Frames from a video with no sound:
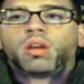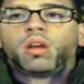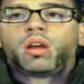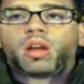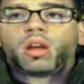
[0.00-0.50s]

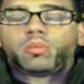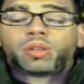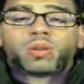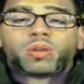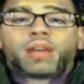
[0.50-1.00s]

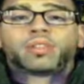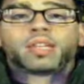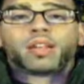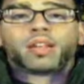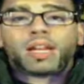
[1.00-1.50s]
That's all I have to say
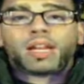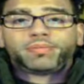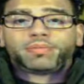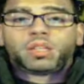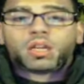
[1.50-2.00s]
on that.
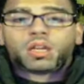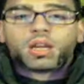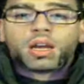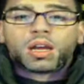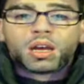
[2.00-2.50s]

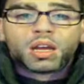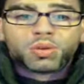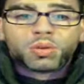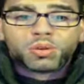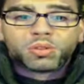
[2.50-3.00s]
I
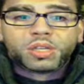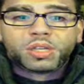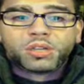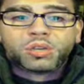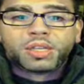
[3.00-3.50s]
will see
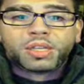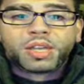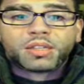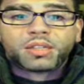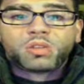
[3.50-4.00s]
you in the
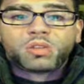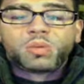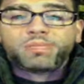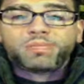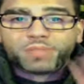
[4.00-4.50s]
next
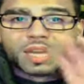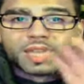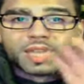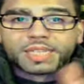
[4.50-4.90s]
installment. Take it easy.